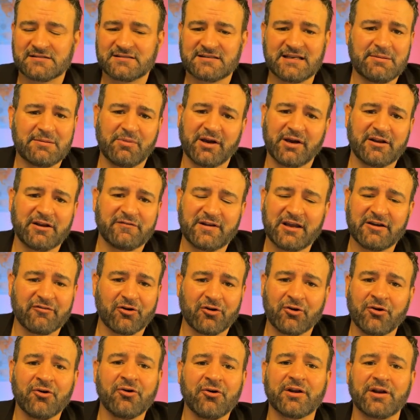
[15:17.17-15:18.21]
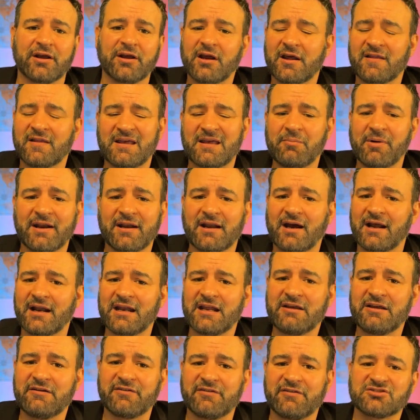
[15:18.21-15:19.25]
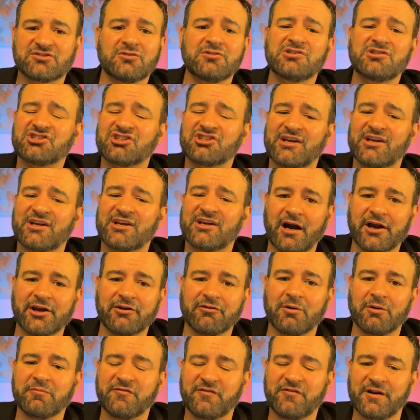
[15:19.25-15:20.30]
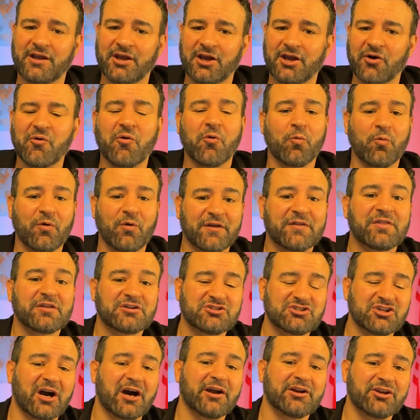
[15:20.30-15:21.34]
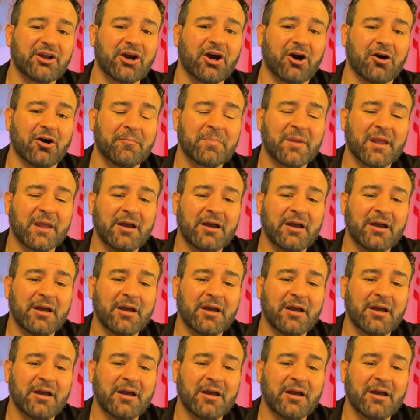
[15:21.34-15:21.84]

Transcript: They might have never heard it, and they might not even associate higher up video with John Doe.